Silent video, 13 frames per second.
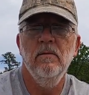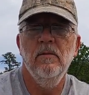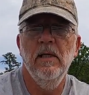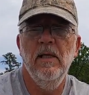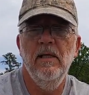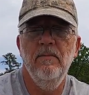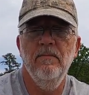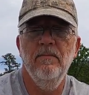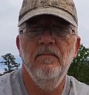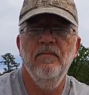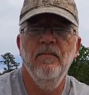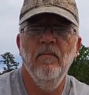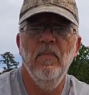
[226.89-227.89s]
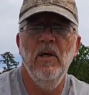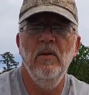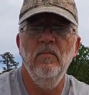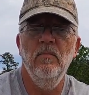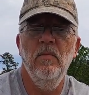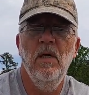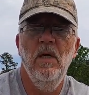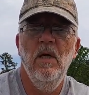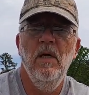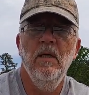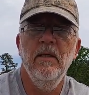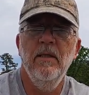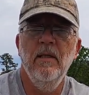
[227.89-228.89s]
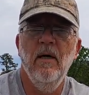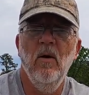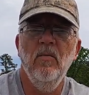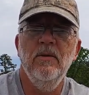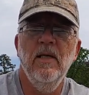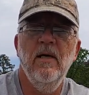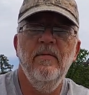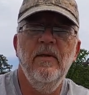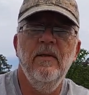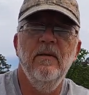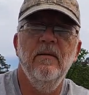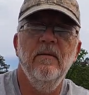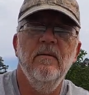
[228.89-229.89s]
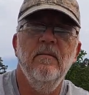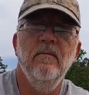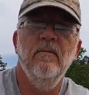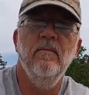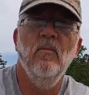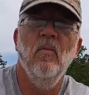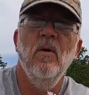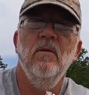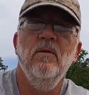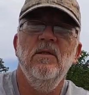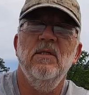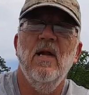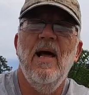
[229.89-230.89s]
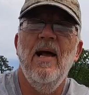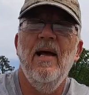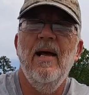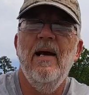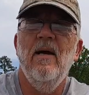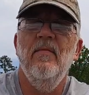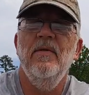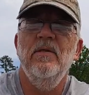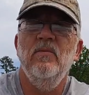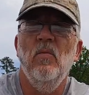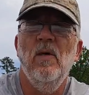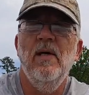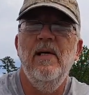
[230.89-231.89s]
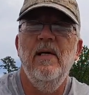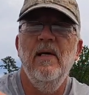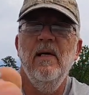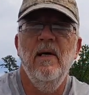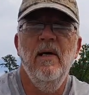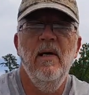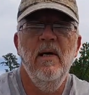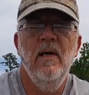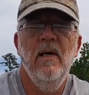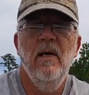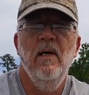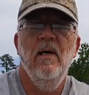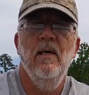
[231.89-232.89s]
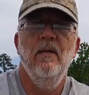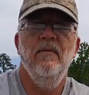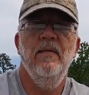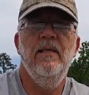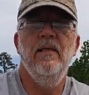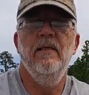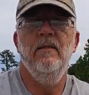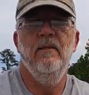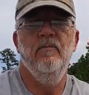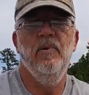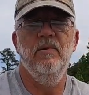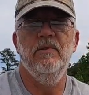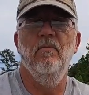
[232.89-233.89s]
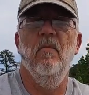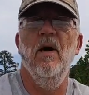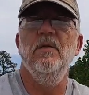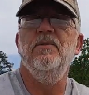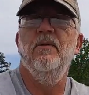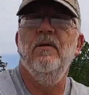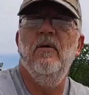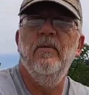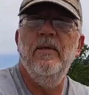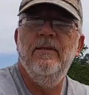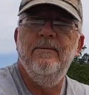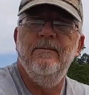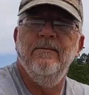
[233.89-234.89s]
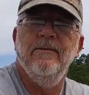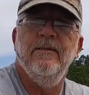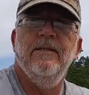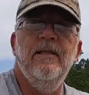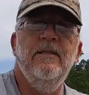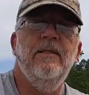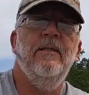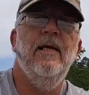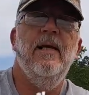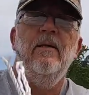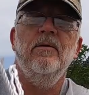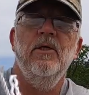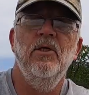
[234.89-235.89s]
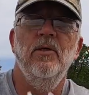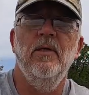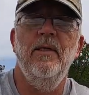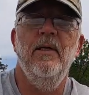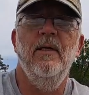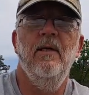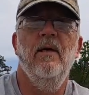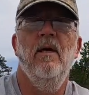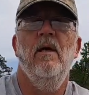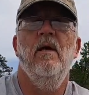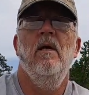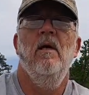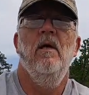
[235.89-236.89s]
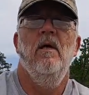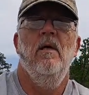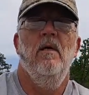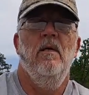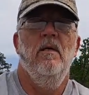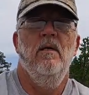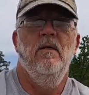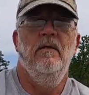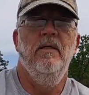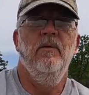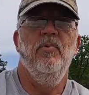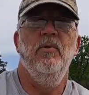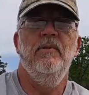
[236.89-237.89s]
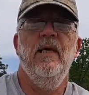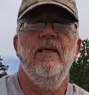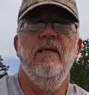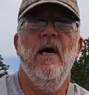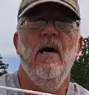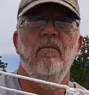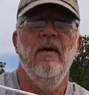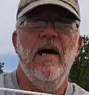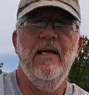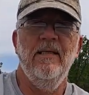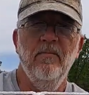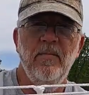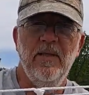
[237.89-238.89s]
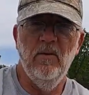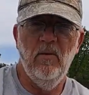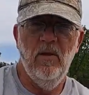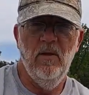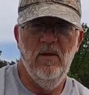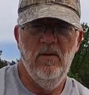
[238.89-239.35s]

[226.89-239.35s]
okay? Boom. Get hold of it, work the slack out this way, then put some mustard on it, cinch it down good, and put that knot right in the middle.